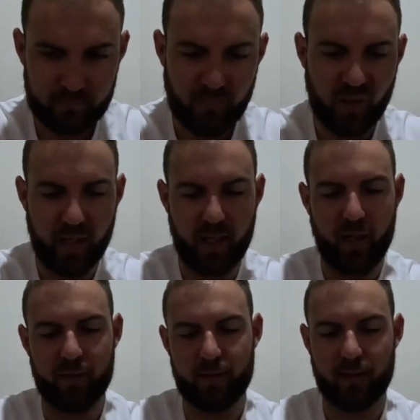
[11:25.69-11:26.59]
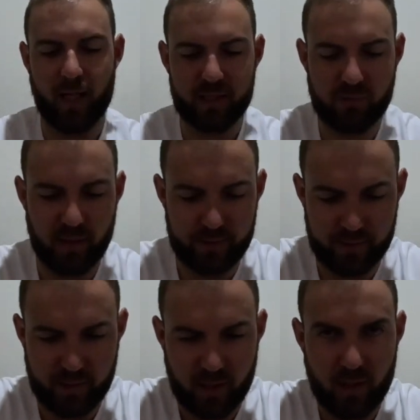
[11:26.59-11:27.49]
Now the last
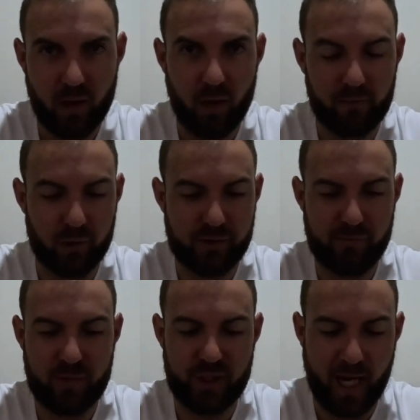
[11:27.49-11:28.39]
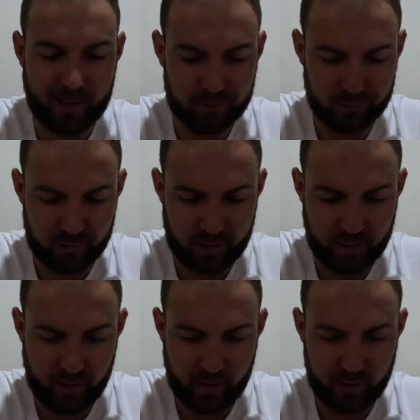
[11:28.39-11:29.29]
ones, got some jackals.
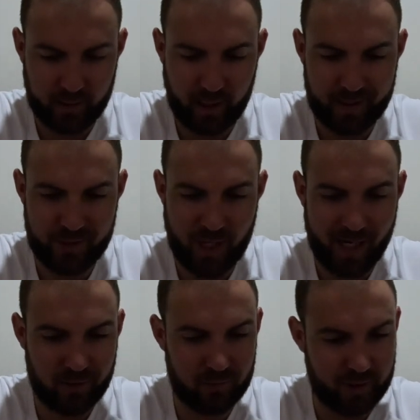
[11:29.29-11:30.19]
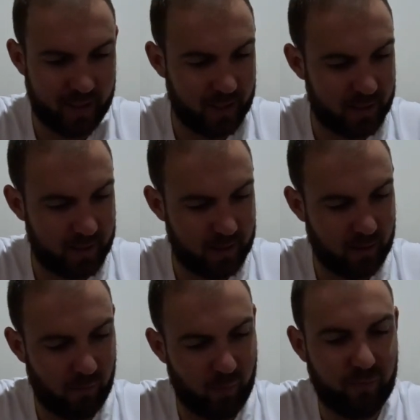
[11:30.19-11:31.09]
Okay, jackal jigs.
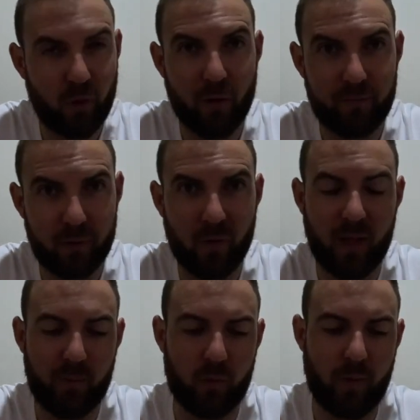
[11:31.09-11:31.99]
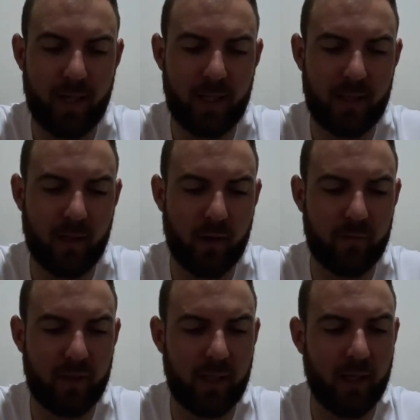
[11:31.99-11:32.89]
We've got a few of them already
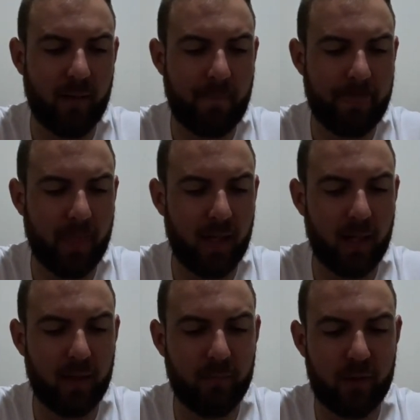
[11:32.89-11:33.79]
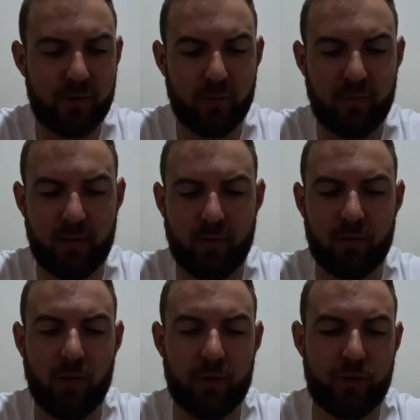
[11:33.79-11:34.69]
over here. I do a bit of
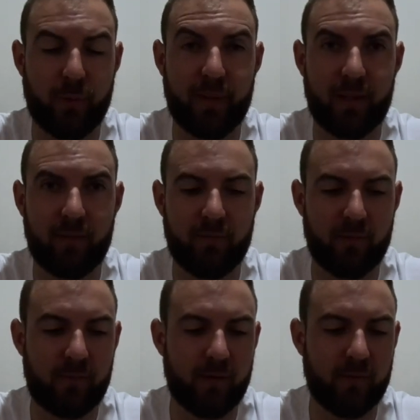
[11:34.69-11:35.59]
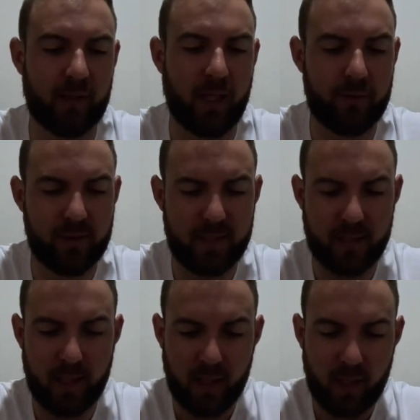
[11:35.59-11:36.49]
online shopping from different countries,
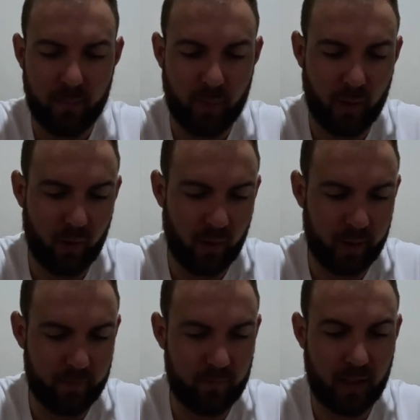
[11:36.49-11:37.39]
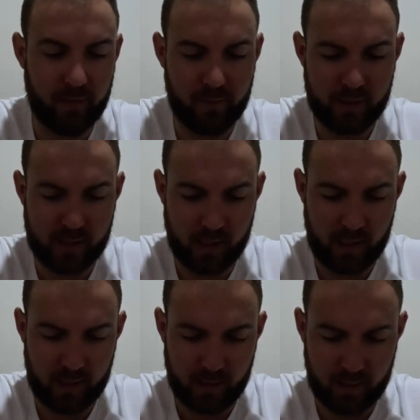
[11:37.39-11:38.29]
but I have never
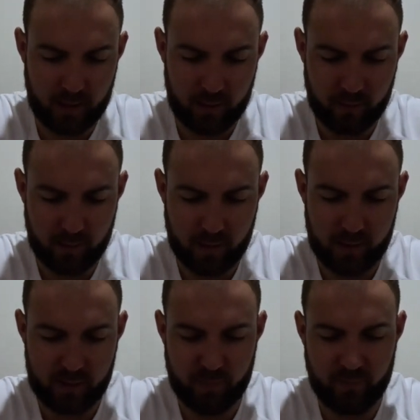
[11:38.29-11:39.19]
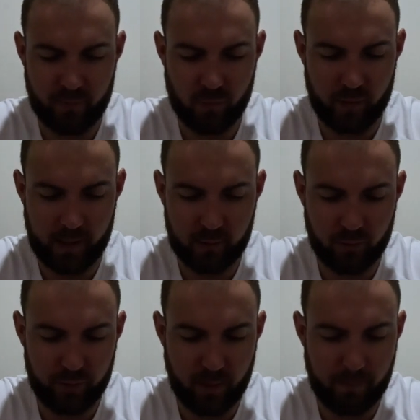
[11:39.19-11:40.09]
seen these guys before. They're
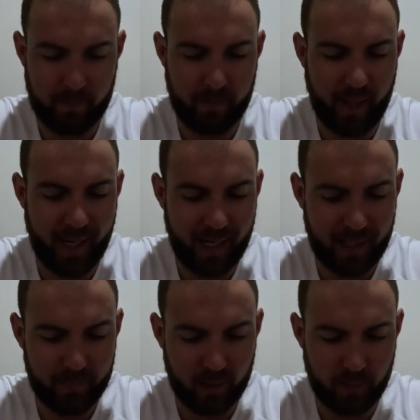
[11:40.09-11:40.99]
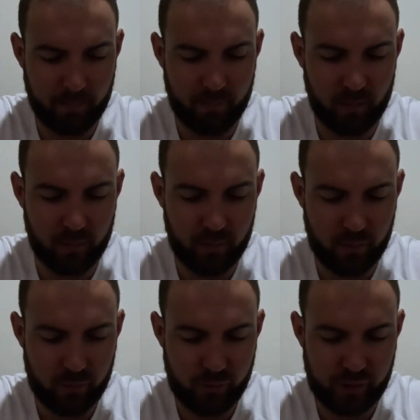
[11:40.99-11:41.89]
called the BAM
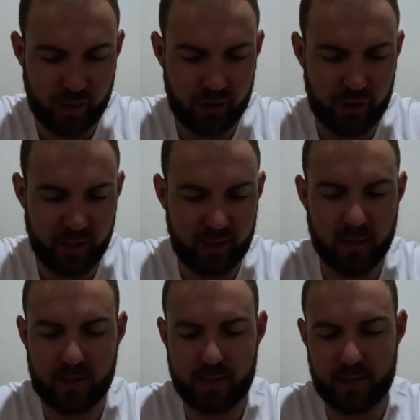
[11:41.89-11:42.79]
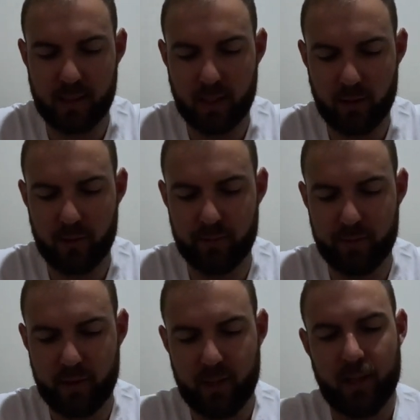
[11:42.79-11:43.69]
Blues Jig Slow.
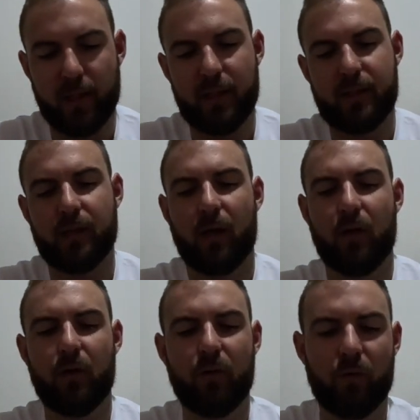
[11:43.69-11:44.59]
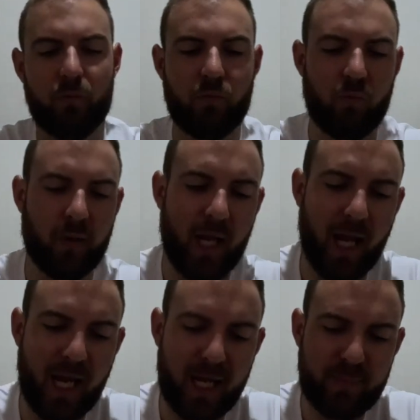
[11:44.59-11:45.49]
So
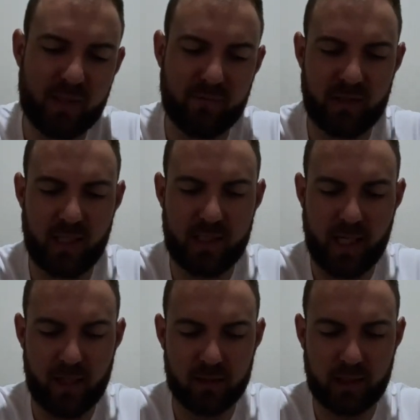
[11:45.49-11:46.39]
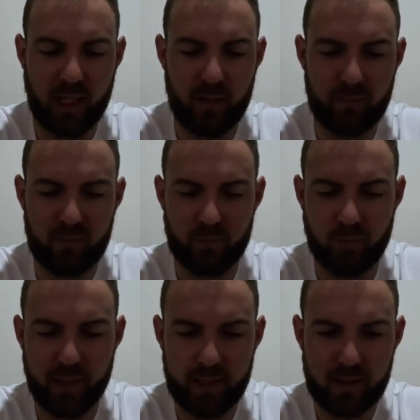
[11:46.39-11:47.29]
heaps of detail, come
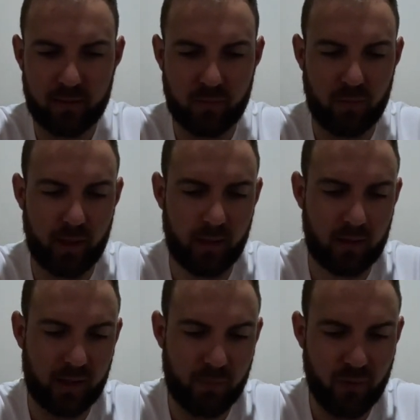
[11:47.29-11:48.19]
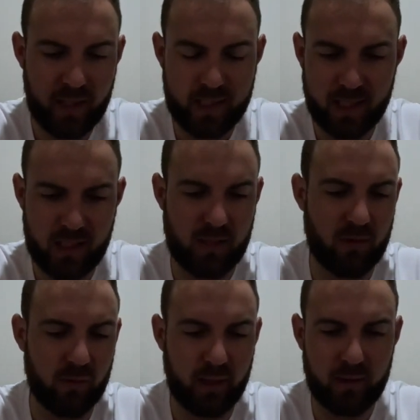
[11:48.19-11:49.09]
rigged with pretty decent
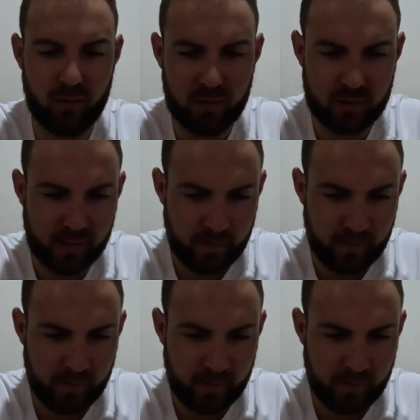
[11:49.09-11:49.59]
looking hooks.